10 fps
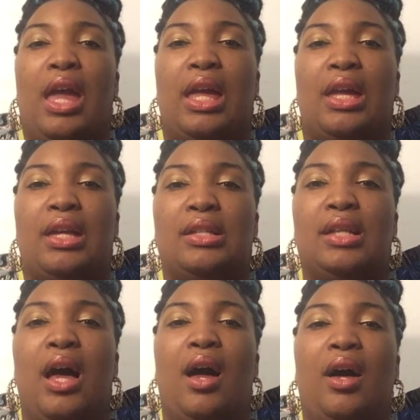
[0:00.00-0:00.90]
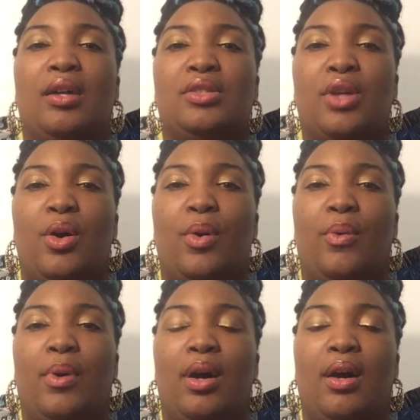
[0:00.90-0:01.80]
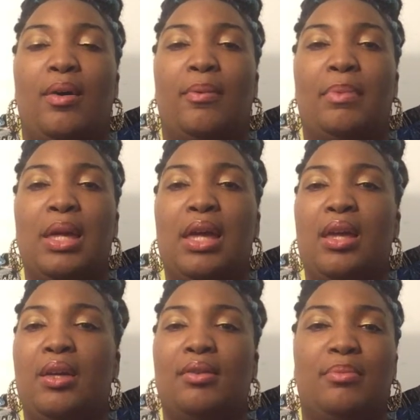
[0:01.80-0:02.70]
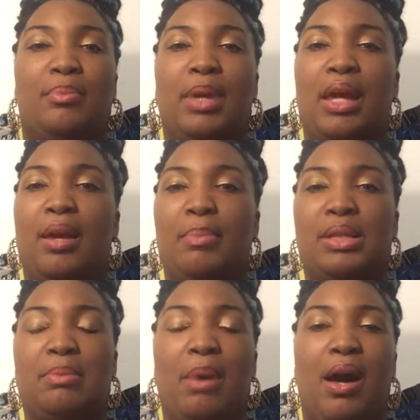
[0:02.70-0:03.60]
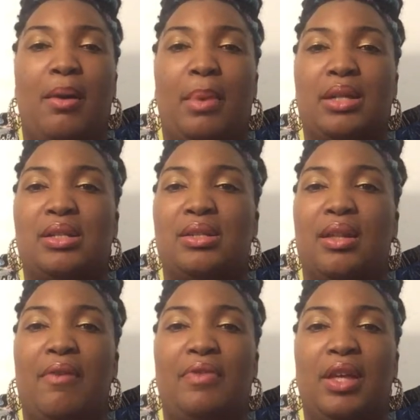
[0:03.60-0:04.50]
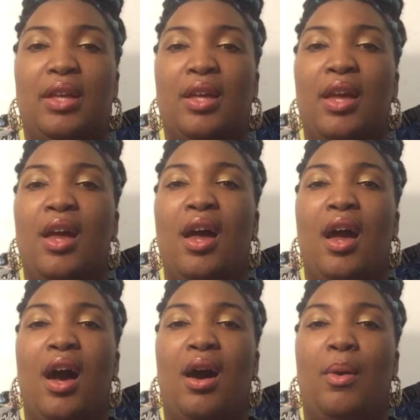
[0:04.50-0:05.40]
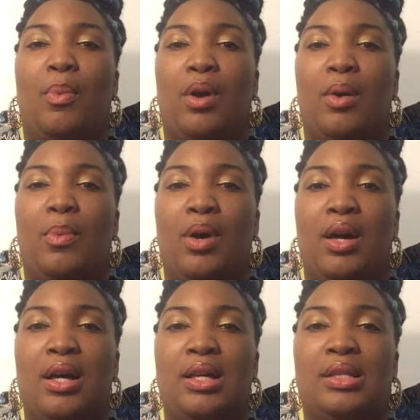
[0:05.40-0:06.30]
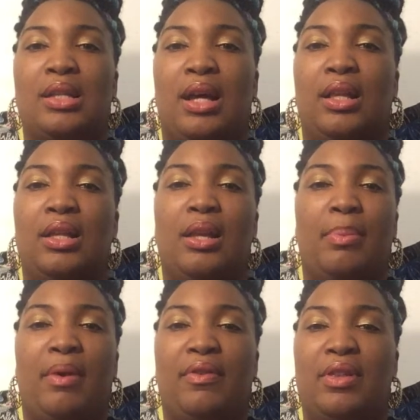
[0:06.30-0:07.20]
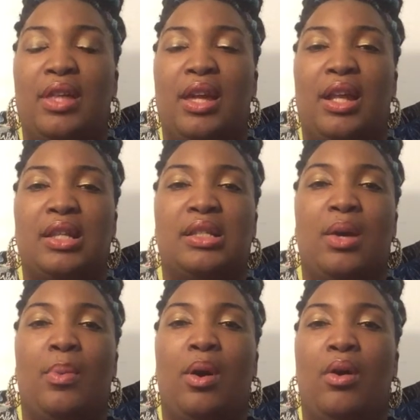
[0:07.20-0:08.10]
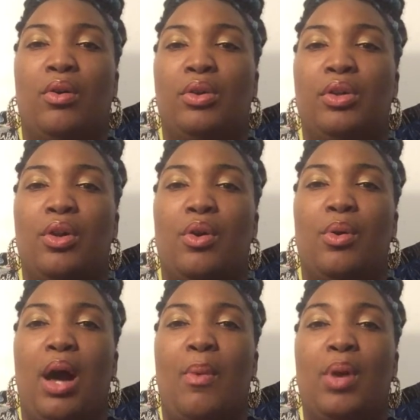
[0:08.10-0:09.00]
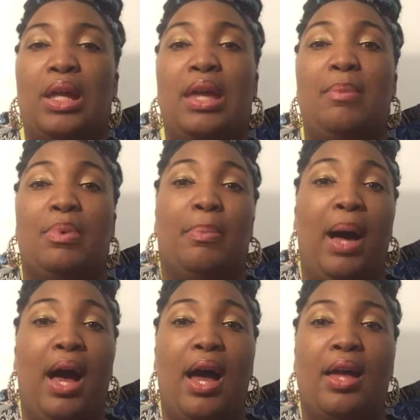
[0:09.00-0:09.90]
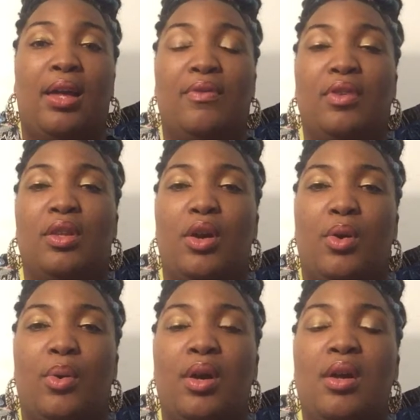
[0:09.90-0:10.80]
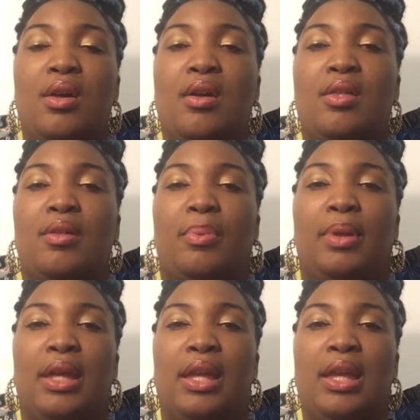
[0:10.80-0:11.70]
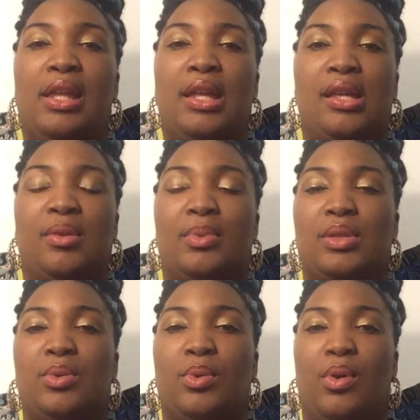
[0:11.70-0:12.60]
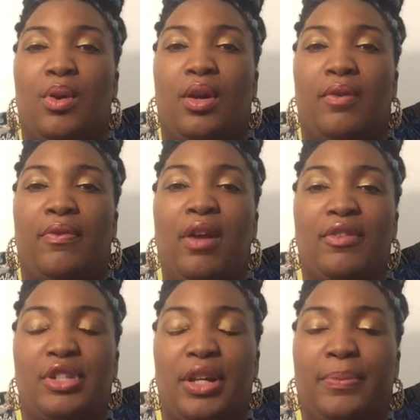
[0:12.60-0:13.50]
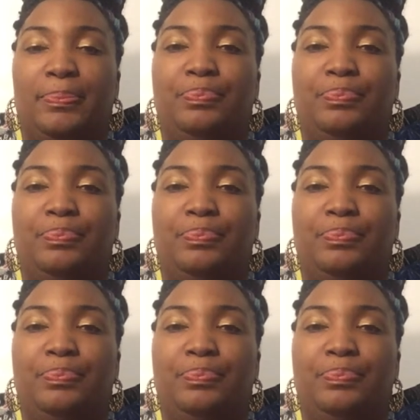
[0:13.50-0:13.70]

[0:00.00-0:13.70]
And so me being a busy mom, I just left it where it was. I cleaned up everything and I said, well, you know, I want to keep the pot even though the plant in it was no longer flourishing.